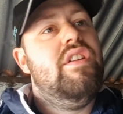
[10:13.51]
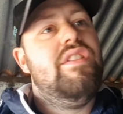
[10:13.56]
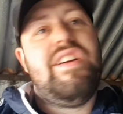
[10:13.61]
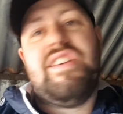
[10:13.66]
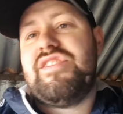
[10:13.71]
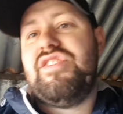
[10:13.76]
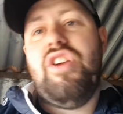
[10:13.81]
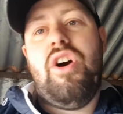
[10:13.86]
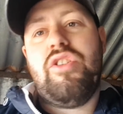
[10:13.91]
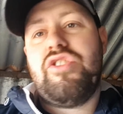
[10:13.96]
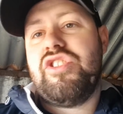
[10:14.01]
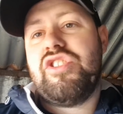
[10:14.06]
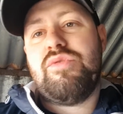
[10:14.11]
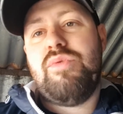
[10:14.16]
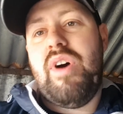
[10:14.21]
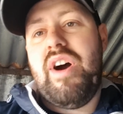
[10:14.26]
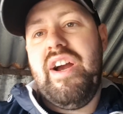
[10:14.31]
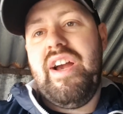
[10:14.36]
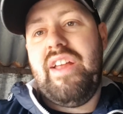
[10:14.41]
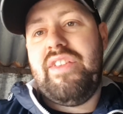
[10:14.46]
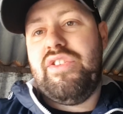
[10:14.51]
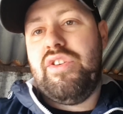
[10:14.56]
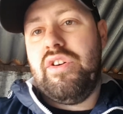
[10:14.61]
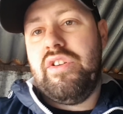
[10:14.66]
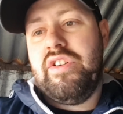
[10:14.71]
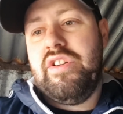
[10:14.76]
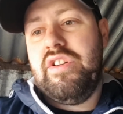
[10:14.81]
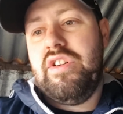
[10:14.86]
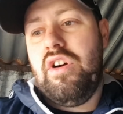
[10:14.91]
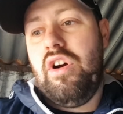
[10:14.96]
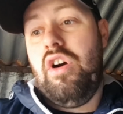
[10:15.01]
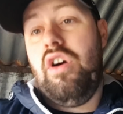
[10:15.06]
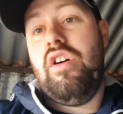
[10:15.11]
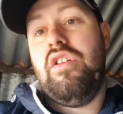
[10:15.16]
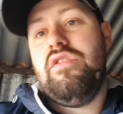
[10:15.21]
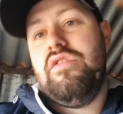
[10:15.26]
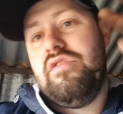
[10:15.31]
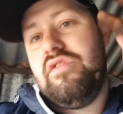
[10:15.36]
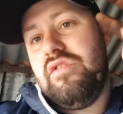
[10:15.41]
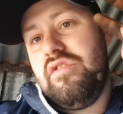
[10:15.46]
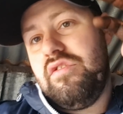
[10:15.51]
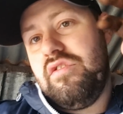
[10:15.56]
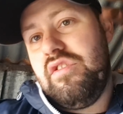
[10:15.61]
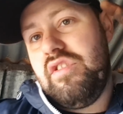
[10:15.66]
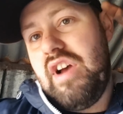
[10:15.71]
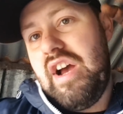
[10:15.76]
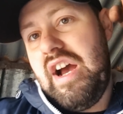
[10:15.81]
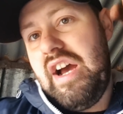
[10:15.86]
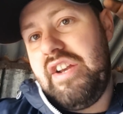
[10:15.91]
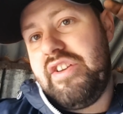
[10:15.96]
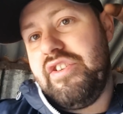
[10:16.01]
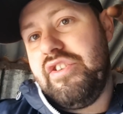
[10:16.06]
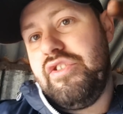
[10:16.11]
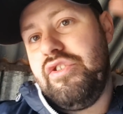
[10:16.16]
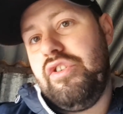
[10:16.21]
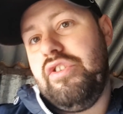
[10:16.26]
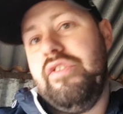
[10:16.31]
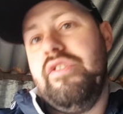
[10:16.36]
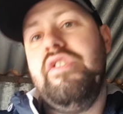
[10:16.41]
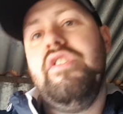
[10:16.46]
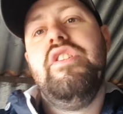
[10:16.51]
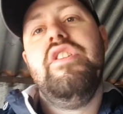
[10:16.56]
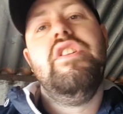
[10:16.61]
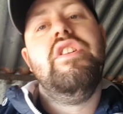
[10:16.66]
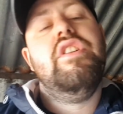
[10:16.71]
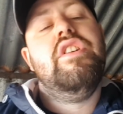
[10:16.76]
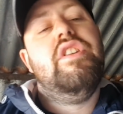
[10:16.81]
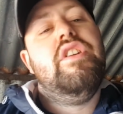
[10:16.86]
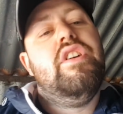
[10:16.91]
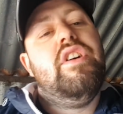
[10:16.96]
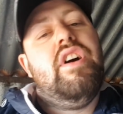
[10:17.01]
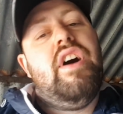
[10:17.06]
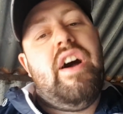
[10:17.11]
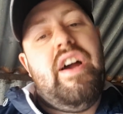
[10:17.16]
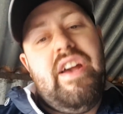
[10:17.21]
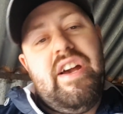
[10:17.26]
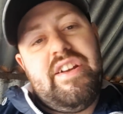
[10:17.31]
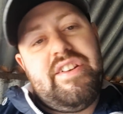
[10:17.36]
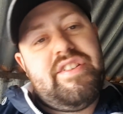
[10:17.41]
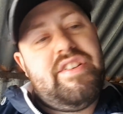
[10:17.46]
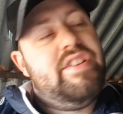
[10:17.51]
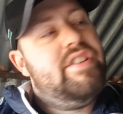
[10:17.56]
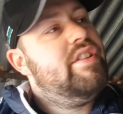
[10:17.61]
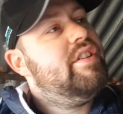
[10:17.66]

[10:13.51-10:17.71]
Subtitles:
that's not just what I had done, or had done. I had